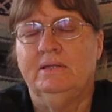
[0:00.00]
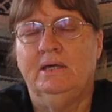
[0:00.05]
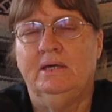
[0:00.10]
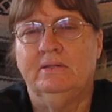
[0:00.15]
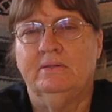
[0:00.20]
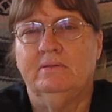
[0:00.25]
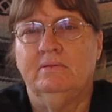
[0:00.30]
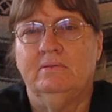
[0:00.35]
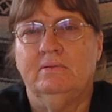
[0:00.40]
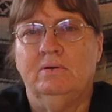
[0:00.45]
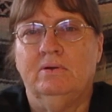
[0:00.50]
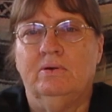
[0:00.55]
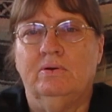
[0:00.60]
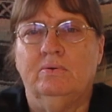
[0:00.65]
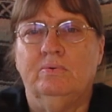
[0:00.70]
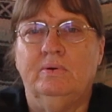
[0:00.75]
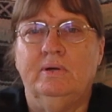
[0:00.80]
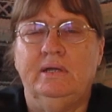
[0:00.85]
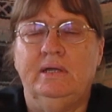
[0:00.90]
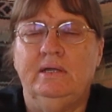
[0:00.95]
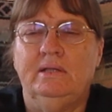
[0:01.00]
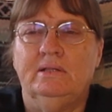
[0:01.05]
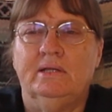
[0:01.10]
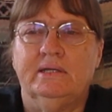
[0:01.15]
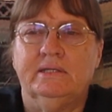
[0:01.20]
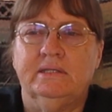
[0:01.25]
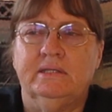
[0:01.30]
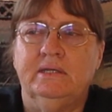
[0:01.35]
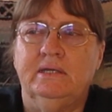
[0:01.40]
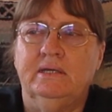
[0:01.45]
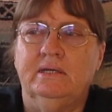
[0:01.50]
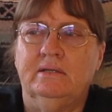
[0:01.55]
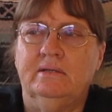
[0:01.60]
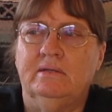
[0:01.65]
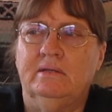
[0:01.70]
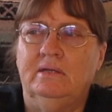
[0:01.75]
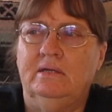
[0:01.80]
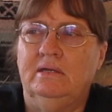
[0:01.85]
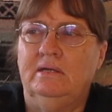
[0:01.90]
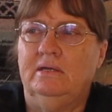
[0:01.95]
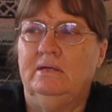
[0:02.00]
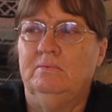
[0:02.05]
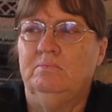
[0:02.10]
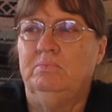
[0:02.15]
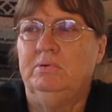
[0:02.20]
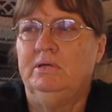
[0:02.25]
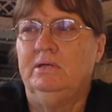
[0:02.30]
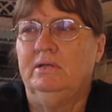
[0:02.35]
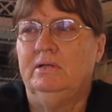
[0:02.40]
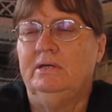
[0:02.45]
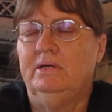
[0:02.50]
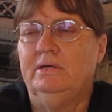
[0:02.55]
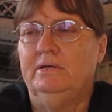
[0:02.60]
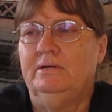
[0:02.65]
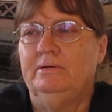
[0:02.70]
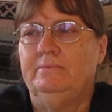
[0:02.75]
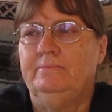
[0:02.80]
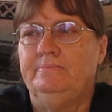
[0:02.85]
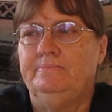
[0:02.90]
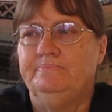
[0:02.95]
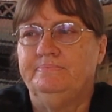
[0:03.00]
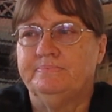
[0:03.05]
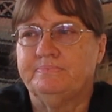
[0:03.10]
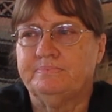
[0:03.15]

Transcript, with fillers: got her way like that but um,